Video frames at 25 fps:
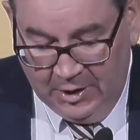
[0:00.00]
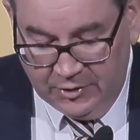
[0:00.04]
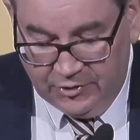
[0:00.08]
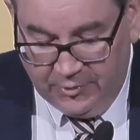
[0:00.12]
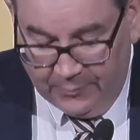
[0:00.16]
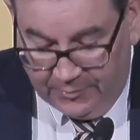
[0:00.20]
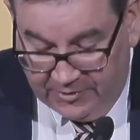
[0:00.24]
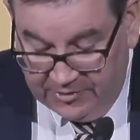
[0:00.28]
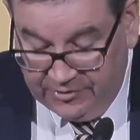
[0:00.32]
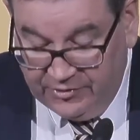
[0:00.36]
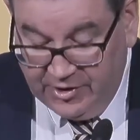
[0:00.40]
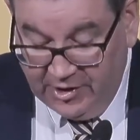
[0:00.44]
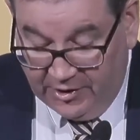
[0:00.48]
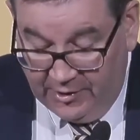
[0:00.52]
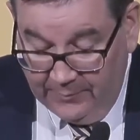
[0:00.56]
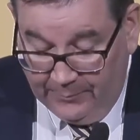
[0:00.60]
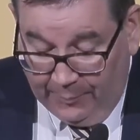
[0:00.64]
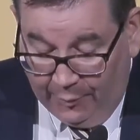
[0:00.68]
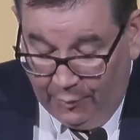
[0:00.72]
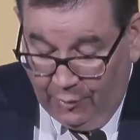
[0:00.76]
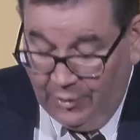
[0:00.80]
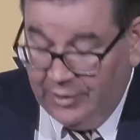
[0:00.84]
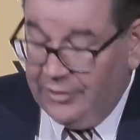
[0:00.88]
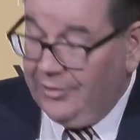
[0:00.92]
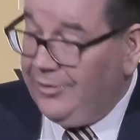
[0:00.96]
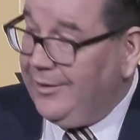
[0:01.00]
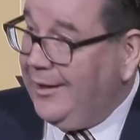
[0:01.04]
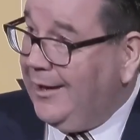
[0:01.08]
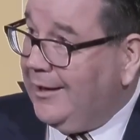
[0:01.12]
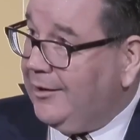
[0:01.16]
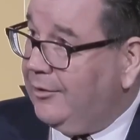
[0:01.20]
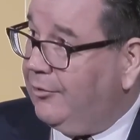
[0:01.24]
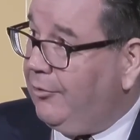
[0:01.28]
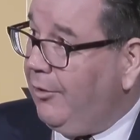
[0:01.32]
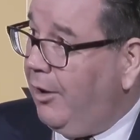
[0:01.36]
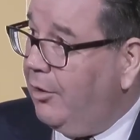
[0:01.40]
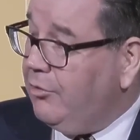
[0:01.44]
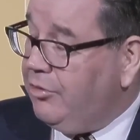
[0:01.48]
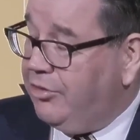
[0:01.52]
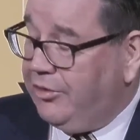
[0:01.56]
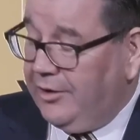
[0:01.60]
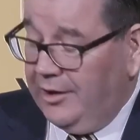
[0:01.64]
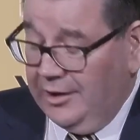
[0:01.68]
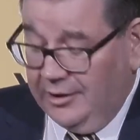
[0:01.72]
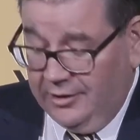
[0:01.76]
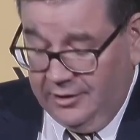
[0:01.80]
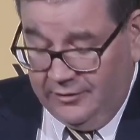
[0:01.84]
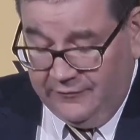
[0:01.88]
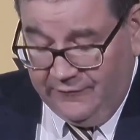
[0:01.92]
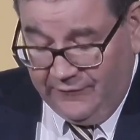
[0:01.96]
To the point that growth
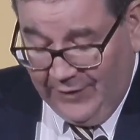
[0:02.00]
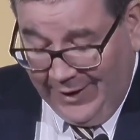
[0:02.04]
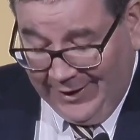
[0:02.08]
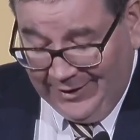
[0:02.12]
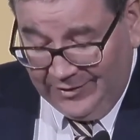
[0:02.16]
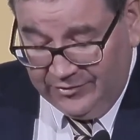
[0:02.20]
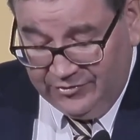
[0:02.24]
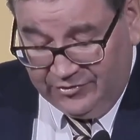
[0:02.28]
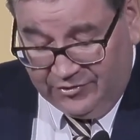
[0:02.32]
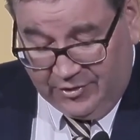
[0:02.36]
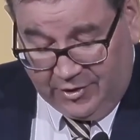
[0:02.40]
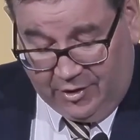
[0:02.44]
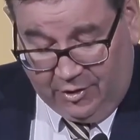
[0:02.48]
in advanced